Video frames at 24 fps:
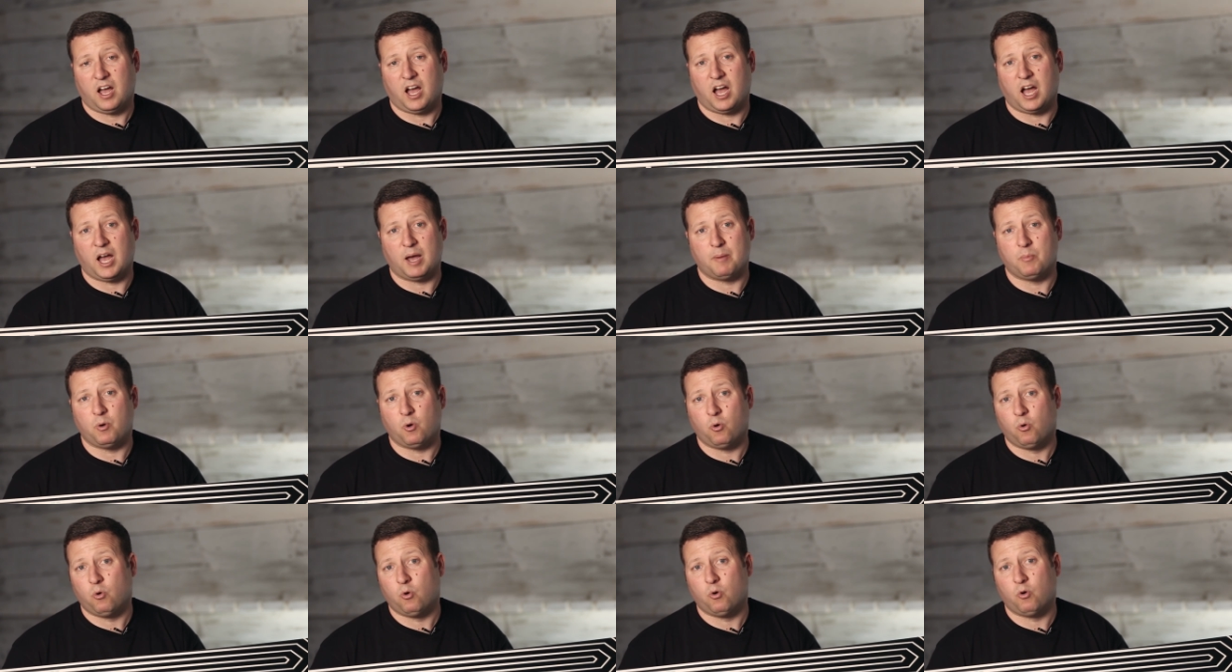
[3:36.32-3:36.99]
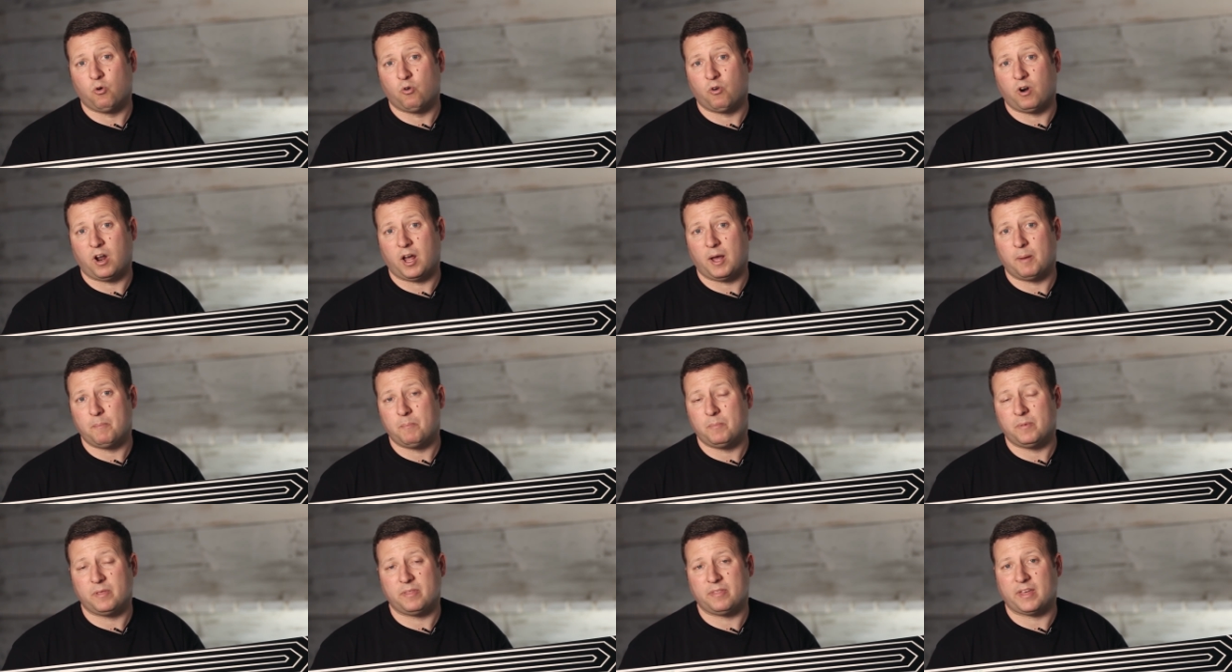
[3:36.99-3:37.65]
Um, or
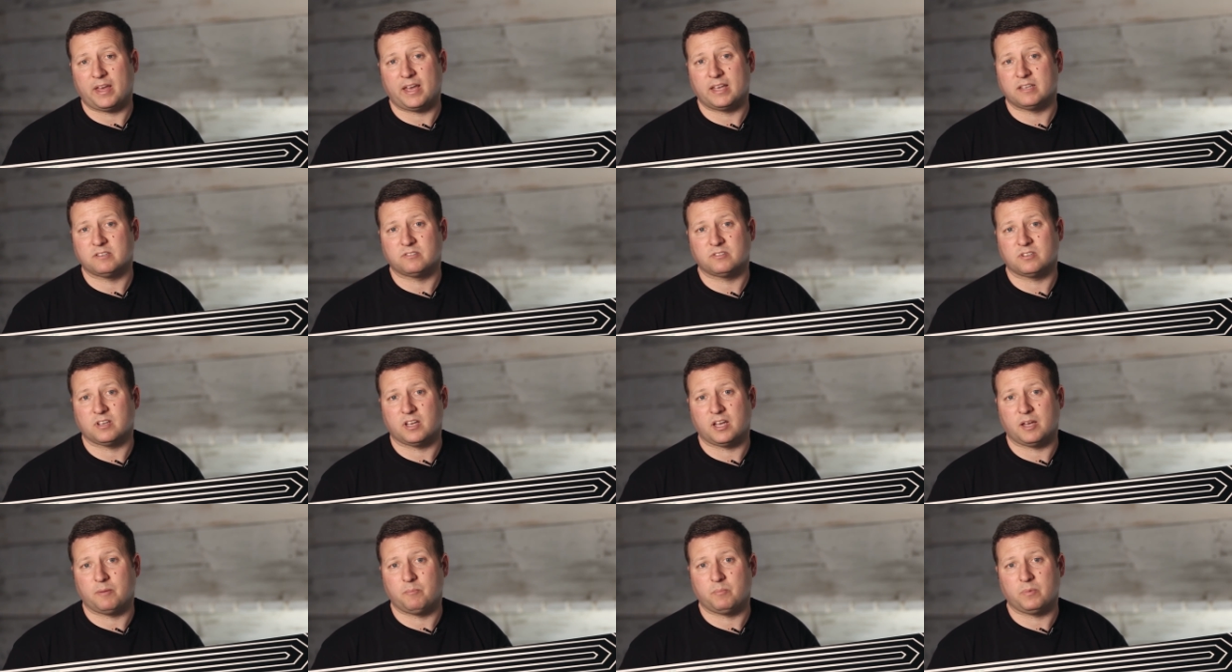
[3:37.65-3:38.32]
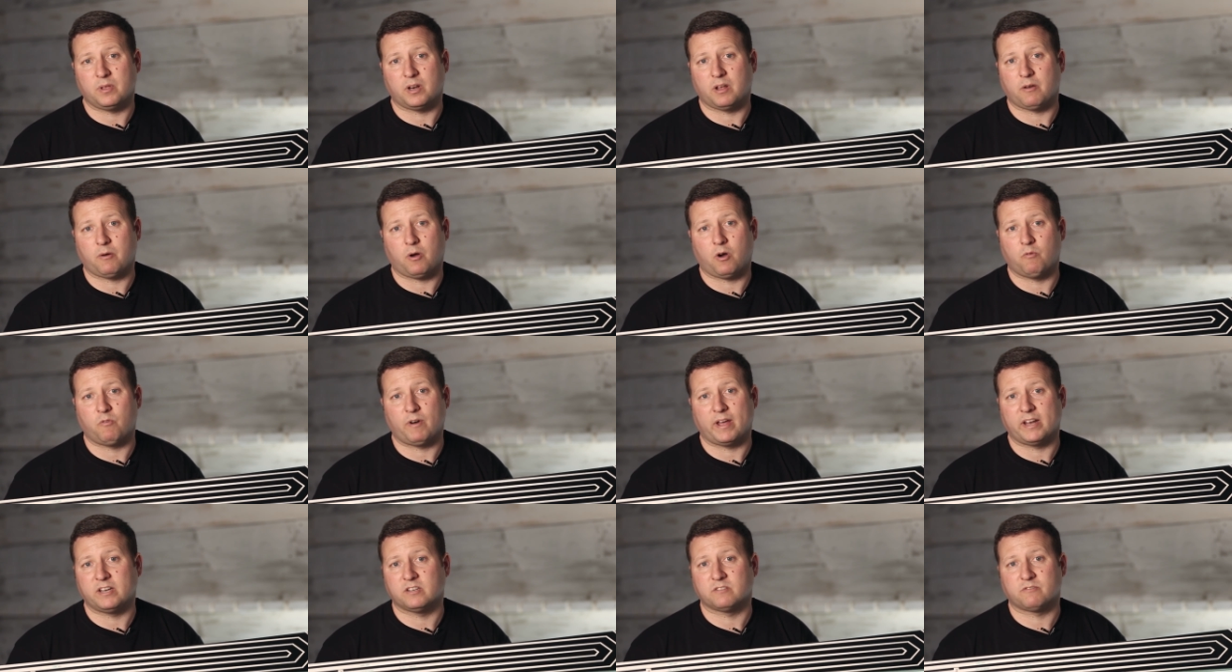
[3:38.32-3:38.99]
um, there's, um, you know, a
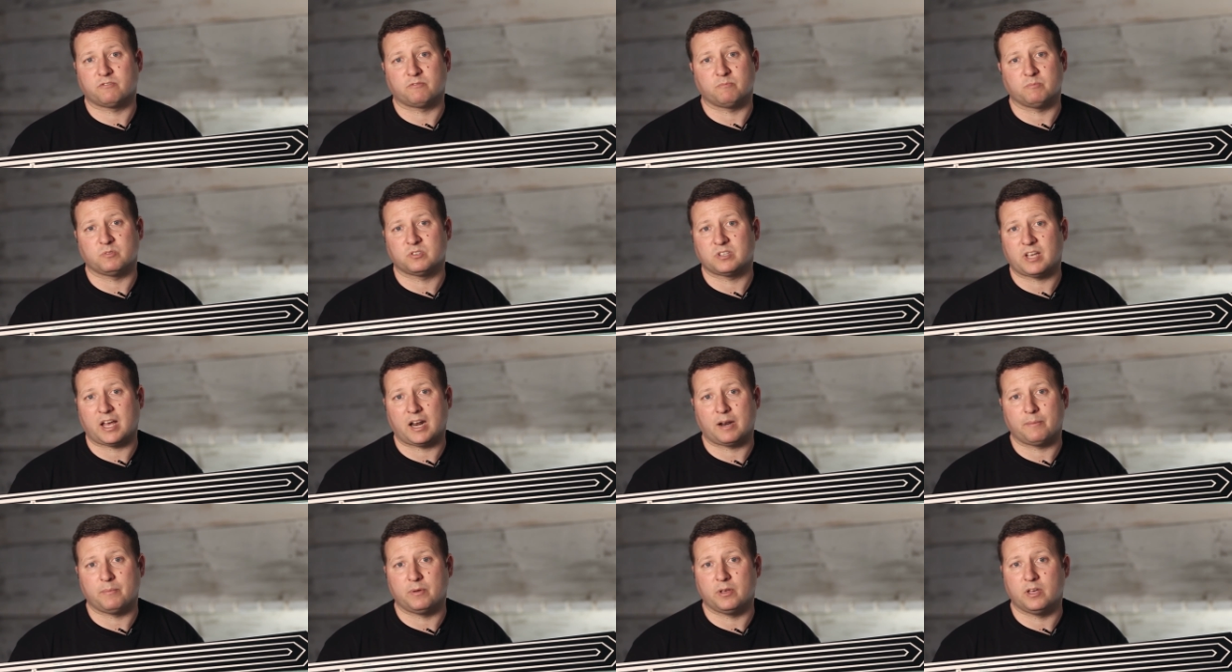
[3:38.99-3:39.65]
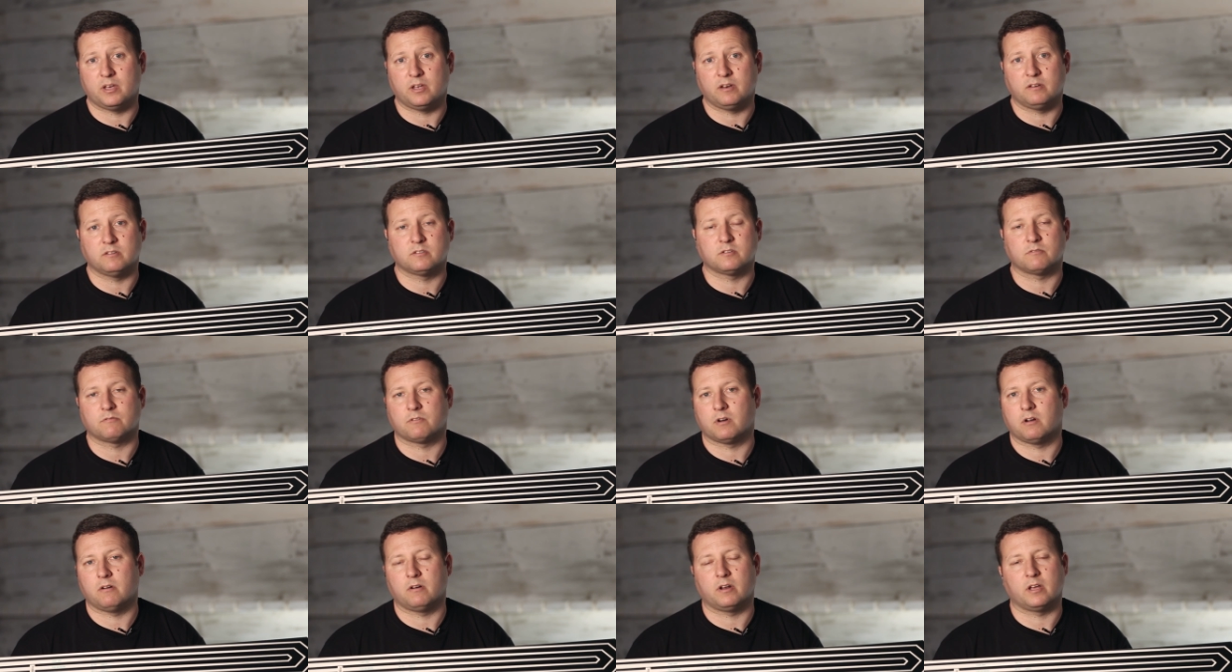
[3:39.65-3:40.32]
whole range from Salomon,
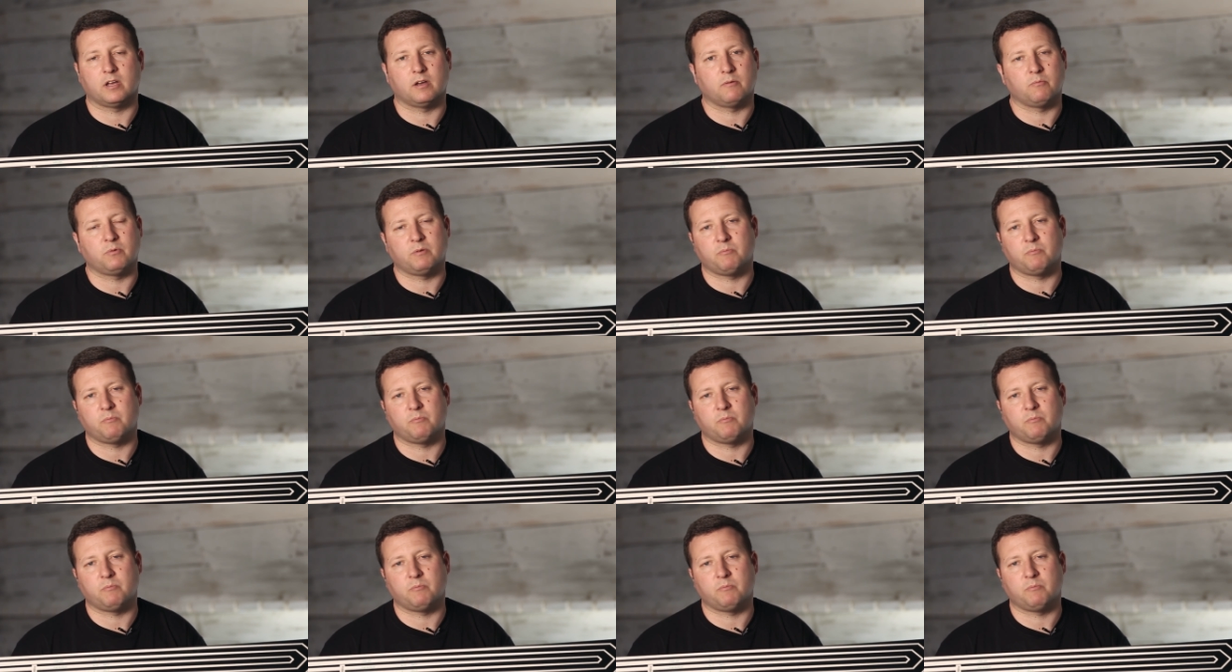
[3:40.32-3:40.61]
Tyrolia,